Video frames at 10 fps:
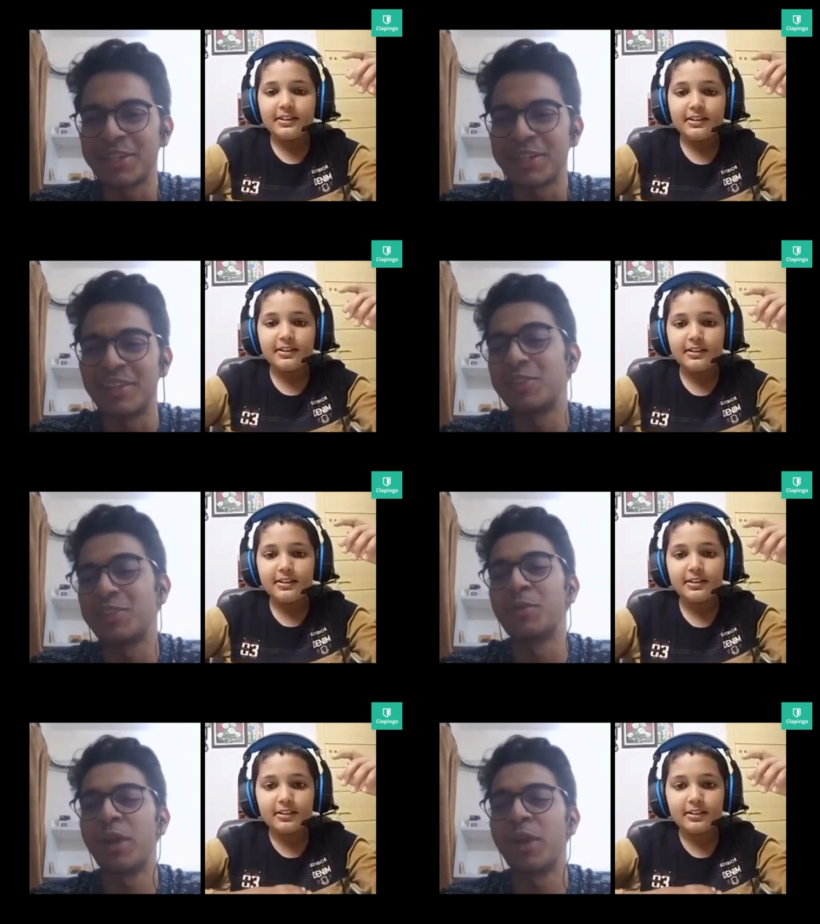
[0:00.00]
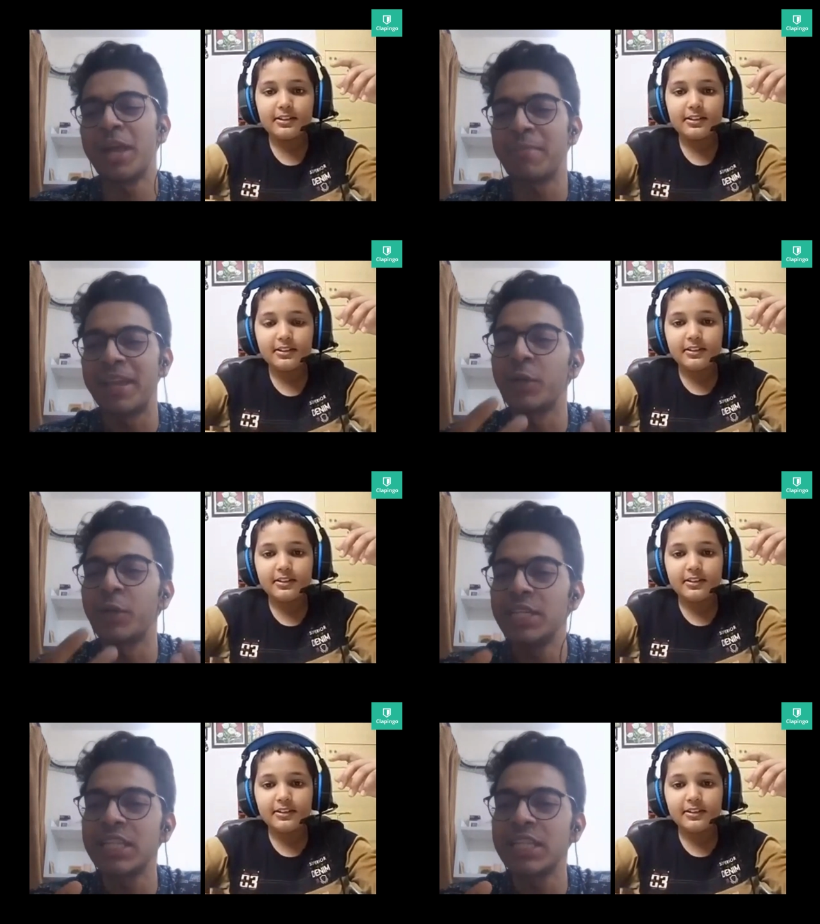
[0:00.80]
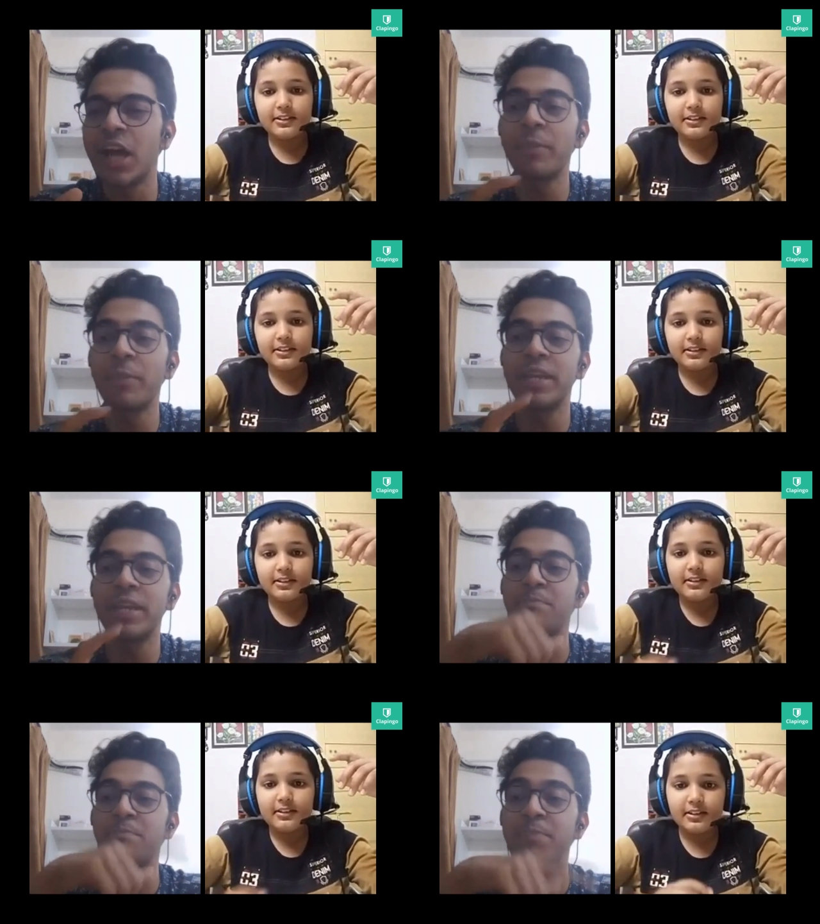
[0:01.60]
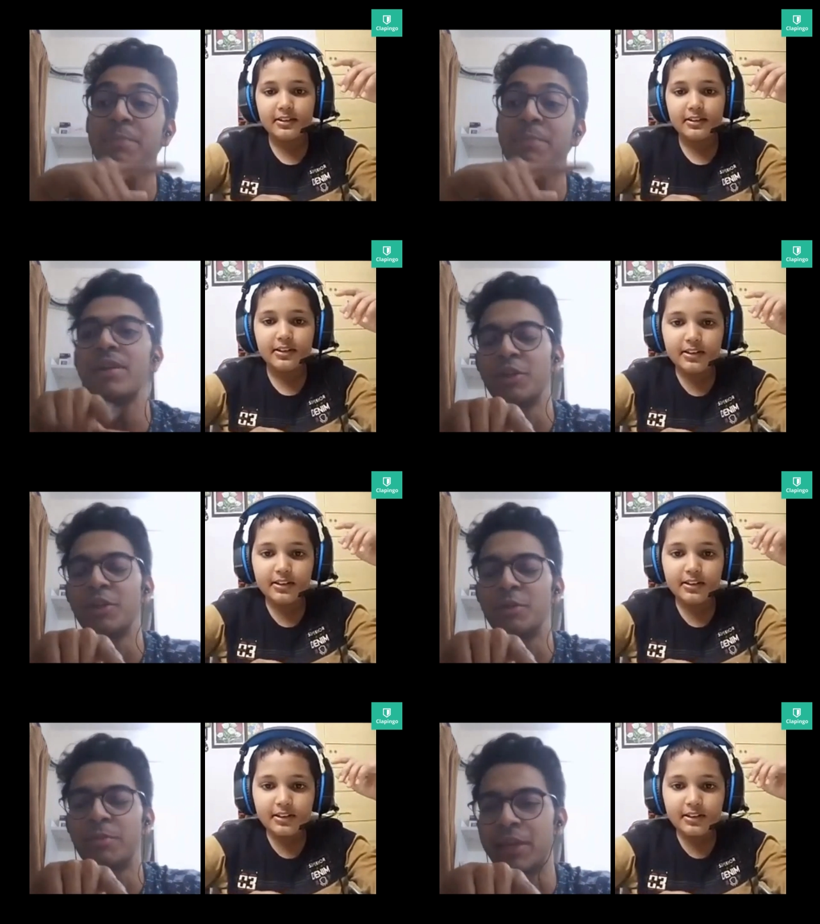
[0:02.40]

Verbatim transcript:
Speaker 1: So what I meant was, how many people did you play with?